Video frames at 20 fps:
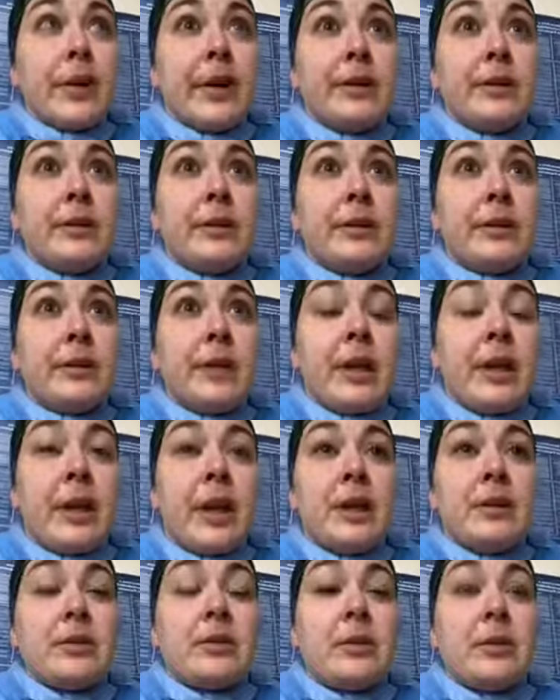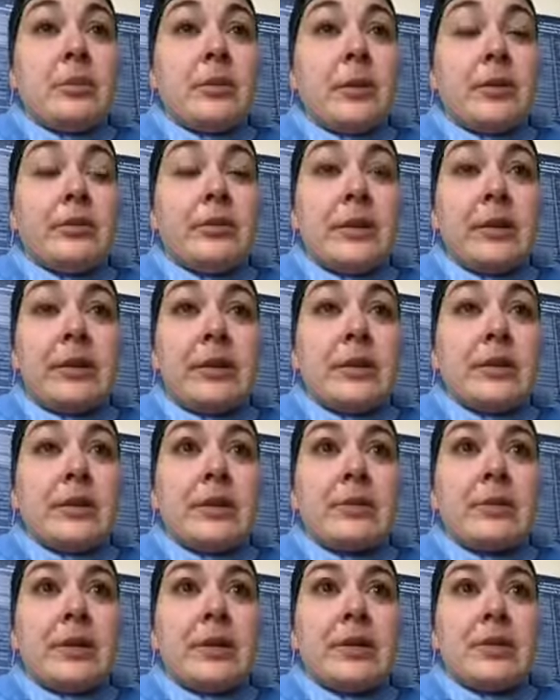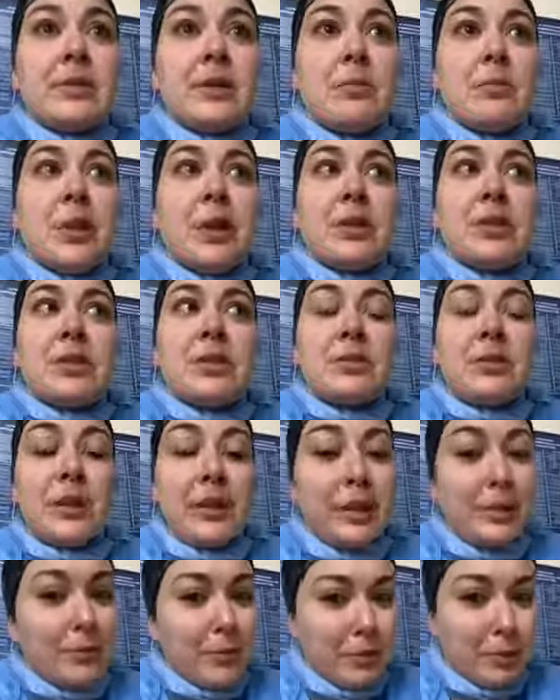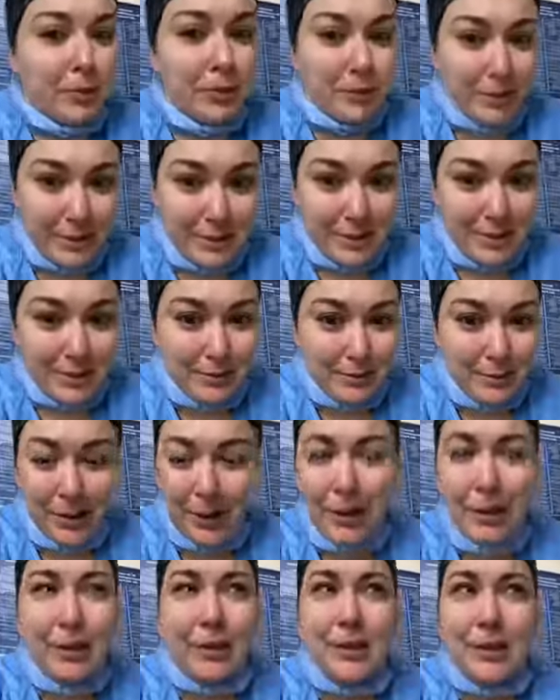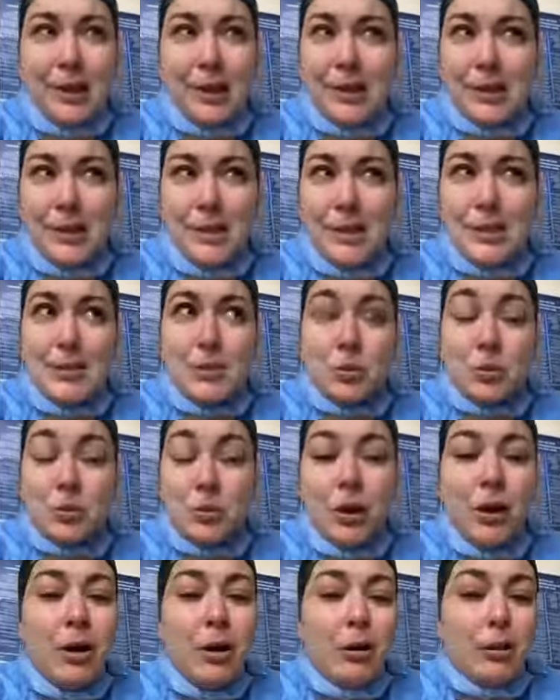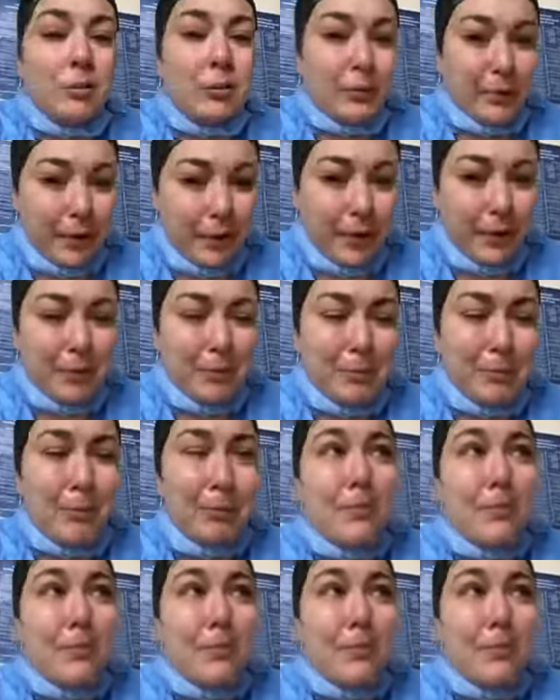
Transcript: I literally had to call my friend Lisa because I'm like, dude, I am not crazy, right? Like, this is wrong, right?